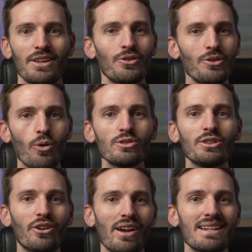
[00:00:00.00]
You can also
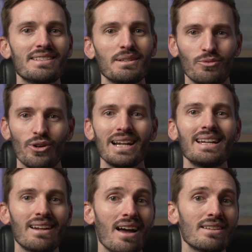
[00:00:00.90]
create some
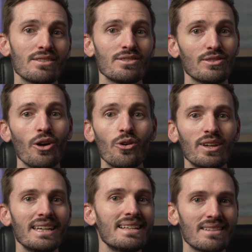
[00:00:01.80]
really nice slow
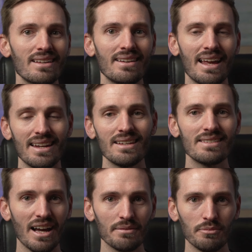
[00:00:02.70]
ease in and
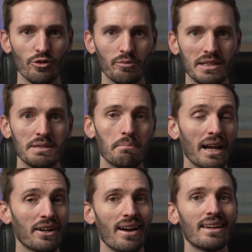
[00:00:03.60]
ease out movements by
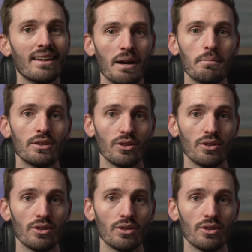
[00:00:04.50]
cranking up the